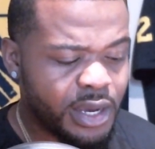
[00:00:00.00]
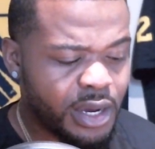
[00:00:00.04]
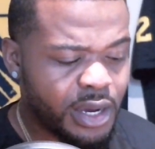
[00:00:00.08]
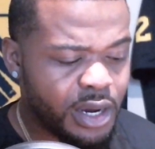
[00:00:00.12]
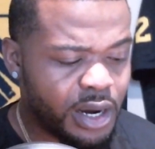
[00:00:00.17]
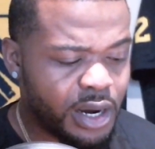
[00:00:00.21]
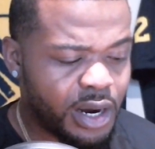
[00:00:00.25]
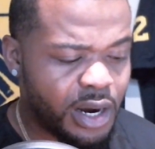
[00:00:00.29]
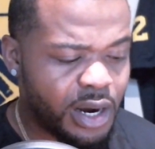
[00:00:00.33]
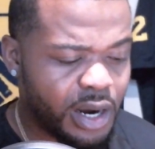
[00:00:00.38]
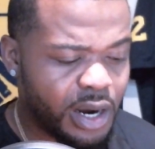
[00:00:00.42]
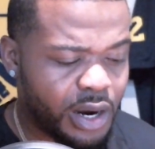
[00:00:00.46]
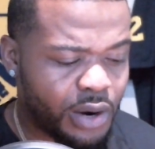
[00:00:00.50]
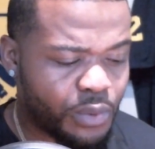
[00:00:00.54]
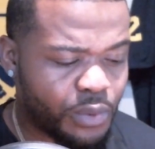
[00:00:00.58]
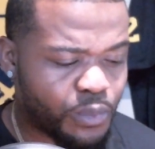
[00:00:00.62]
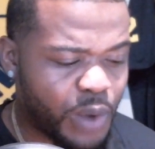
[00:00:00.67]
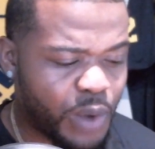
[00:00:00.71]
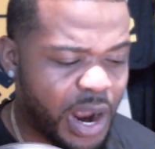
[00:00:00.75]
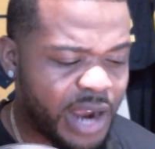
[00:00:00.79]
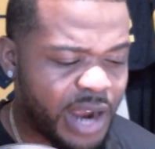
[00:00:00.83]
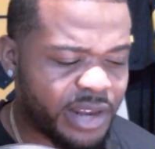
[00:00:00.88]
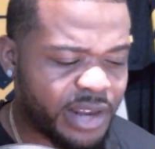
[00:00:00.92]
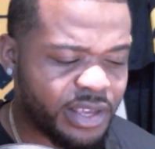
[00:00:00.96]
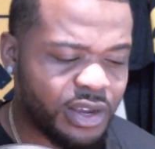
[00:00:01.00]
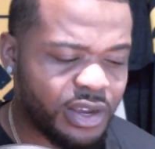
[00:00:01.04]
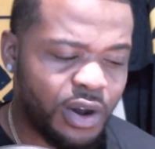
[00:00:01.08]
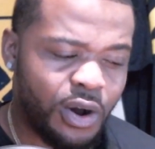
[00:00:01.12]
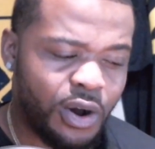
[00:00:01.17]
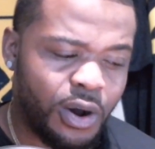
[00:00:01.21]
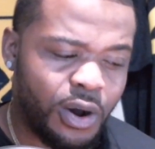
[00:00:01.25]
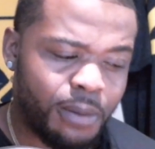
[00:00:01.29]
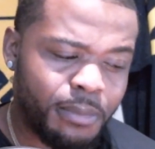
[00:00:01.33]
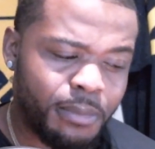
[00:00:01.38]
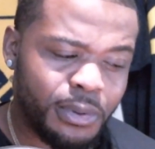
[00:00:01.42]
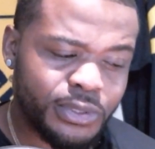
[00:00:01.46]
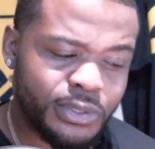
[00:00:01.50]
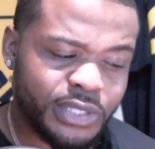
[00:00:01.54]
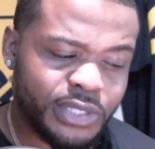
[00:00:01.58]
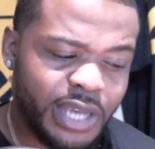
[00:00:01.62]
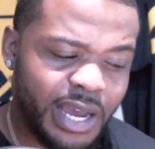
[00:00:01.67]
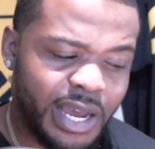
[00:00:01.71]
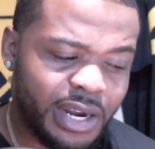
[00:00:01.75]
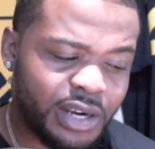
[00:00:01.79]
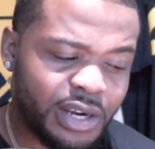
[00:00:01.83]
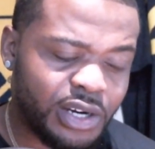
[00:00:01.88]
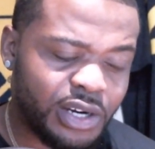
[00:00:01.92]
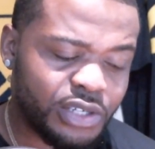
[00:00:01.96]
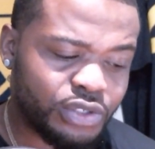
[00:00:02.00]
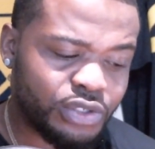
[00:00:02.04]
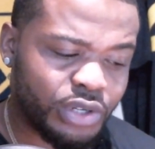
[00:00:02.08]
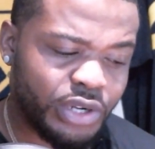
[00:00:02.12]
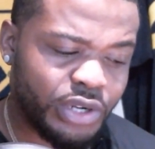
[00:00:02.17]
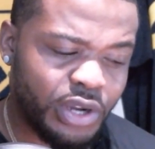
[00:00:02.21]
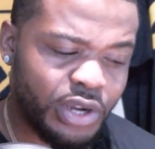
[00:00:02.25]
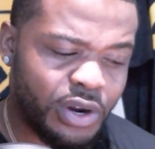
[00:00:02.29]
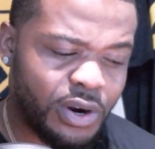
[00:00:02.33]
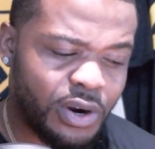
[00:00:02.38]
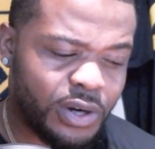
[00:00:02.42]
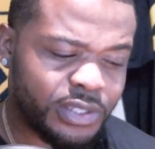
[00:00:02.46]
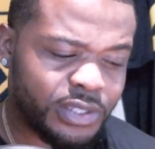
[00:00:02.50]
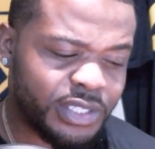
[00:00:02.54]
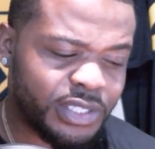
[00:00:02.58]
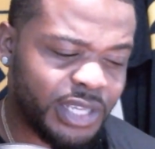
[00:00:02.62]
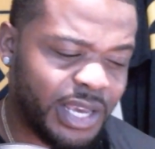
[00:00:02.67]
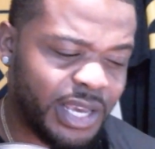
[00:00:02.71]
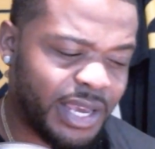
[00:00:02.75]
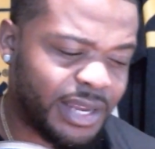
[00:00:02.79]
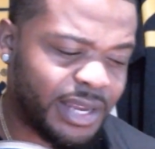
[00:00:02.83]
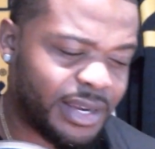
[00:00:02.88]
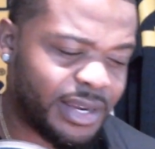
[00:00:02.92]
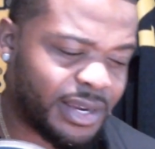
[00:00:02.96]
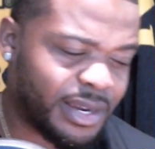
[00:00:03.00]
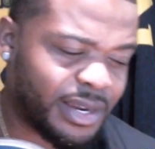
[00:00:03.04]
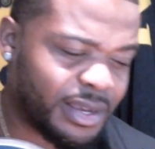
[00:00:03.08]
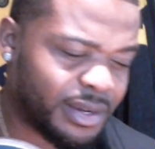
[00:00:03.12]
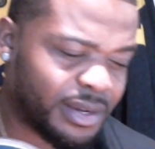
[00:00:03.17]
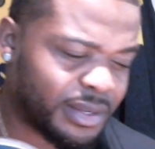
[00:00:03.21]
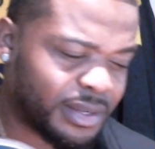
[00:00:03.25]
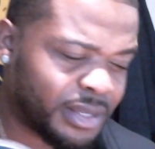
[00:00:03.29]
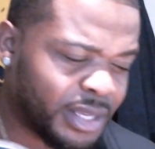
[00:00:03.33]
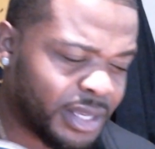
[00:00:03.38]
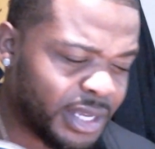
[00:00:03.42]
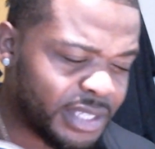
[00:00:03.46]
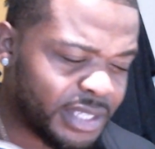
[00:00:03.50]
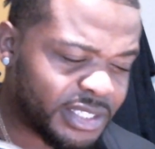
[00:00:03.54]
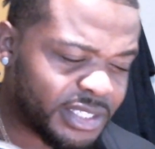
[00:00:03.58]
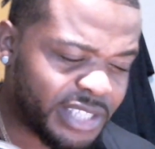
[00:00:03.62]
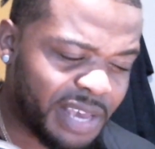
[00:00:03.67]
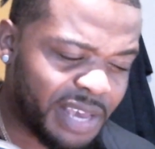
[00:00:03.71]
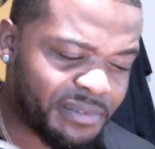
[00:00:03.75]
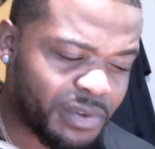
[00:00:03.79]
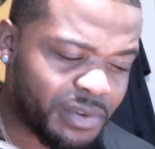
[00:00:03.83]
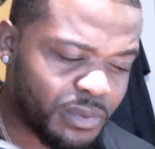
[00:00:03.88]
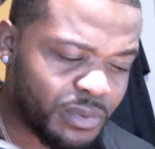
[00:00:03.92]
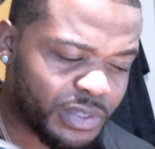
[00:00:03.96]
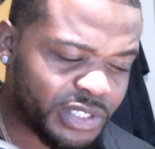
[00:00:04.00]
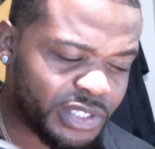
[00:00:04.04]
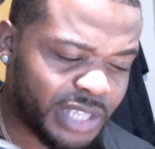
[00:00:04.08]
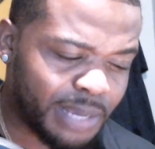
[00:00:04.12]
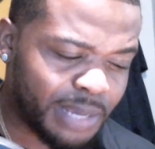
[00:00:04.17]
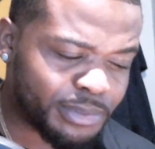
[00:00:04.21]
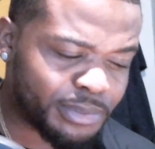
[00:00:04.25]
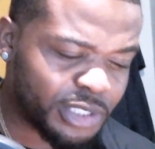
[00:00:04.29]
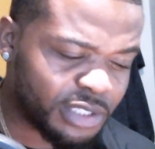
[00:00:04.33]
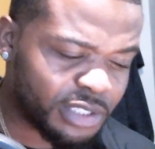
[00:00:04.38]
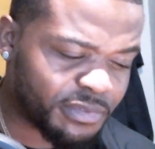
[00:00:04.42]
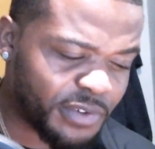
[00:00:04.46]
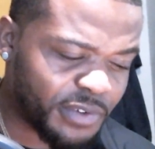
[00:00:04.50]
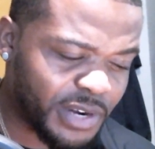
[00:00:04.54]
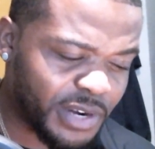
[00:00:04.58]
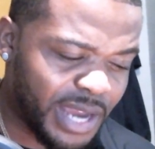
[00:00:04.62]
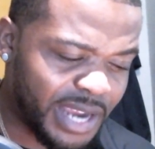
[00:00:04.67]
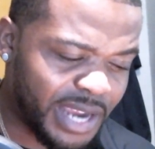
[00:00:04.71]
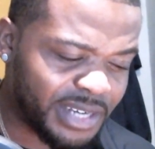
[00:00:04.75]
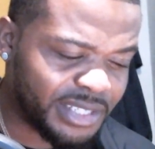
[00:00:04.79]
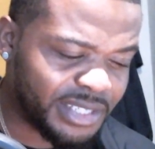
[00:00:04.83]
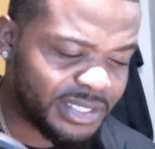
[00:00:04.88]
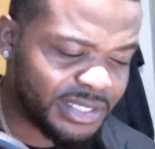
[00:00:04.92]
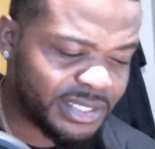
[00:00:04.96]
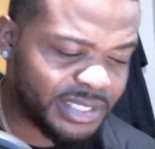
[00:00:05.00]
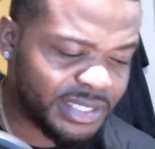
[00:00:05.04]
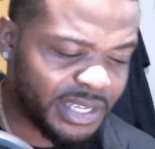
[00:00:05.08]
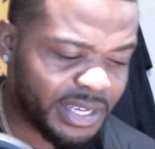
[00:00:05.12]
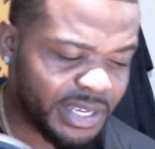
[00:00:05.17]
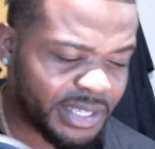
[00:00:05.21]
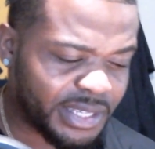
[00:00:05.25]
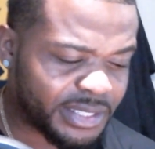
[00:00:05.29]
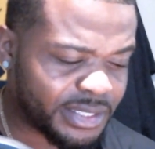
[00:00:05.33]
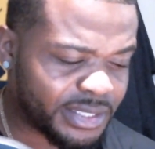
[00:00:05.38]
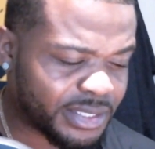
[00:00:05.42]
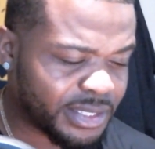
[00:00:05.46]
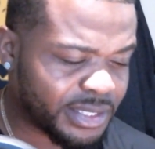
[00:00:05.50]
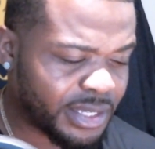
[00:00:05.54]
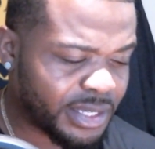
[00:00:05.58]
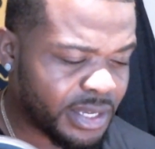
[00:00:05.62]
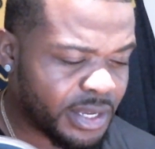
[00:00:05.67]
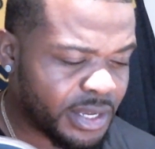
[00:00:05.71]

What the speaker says: Ronnie almost got 100 yards. He had 7 receptions for 96.